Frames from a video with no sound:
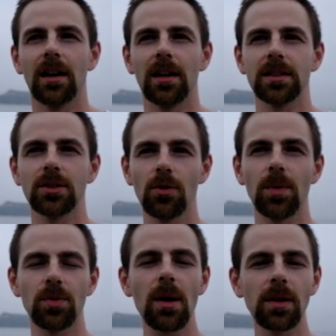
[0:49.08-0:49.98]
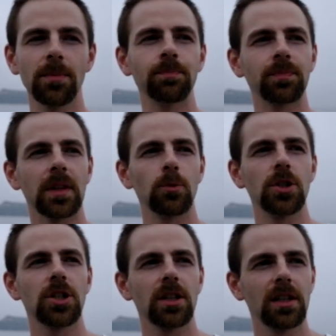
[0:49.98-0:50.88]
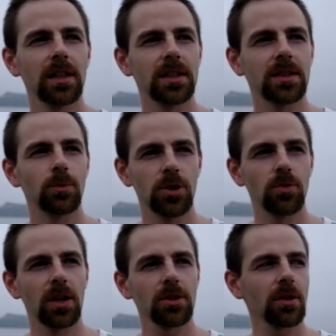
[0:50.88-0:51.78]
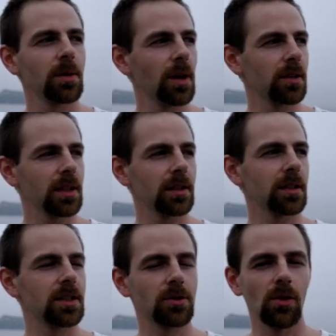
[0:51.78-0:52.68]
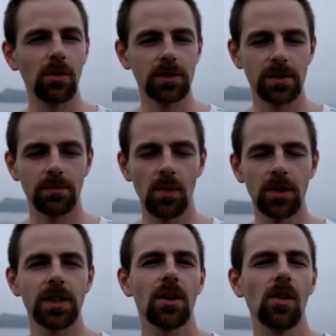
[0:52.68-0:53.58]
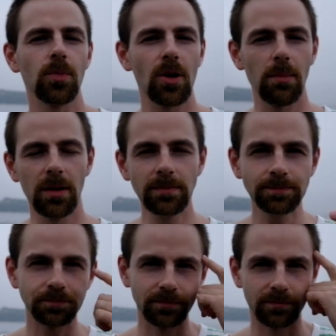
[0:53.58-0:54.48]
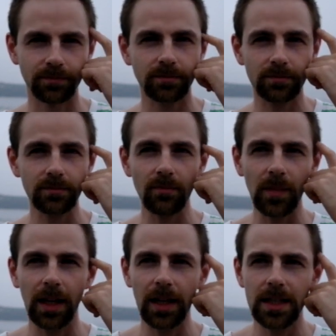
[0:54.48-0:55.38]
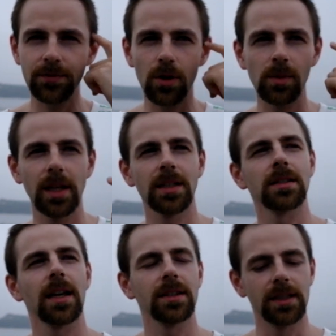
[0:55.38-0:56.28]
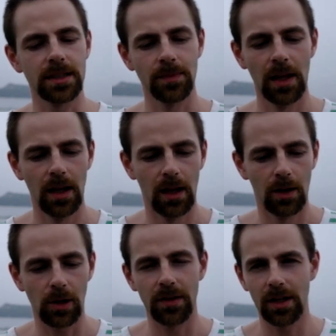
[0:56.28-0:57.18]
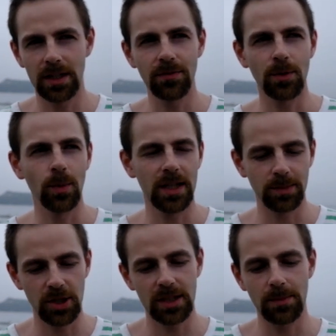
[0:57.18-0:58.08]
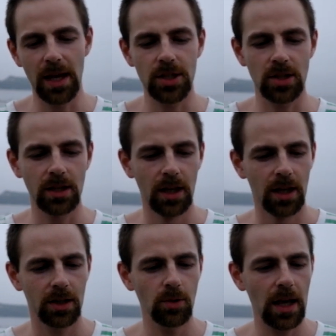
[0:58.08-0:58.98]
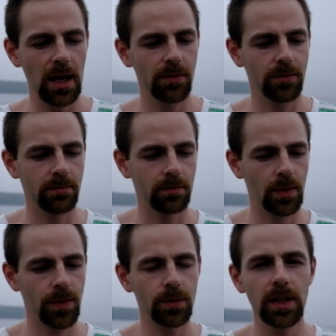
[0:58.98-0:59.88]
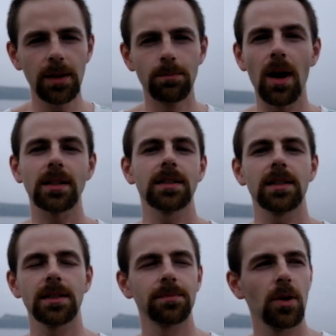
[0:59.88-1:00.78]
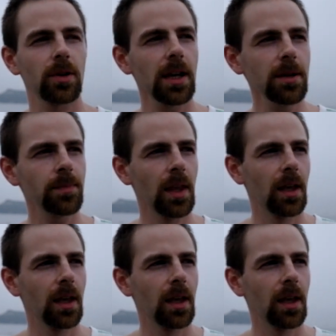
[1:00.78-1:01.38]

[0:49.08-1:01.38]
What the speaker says: So the problem which we are talking about is called Monty Hall problem, and it's formulated like this. Well, there are different ways, but just imagine you have 3 boxes, okay?